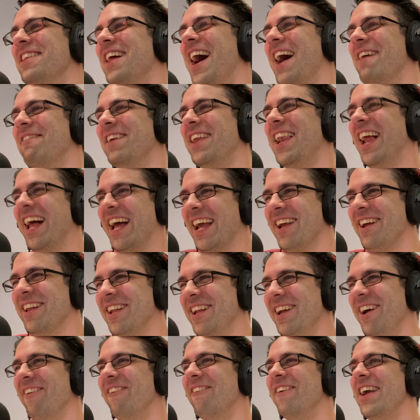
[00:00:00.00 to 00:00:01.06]
that, but like,
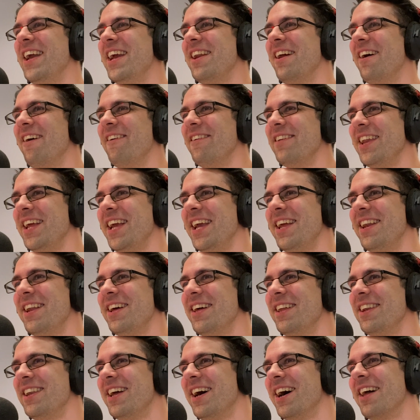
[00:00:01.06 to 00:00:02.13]
we don't need
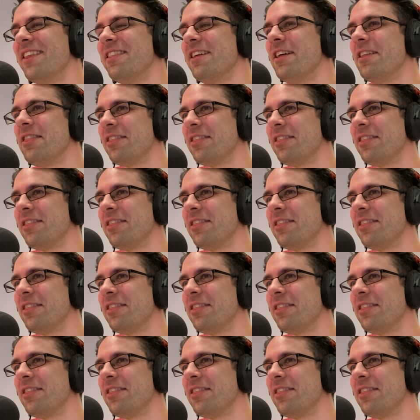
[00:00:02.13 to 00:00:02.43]
another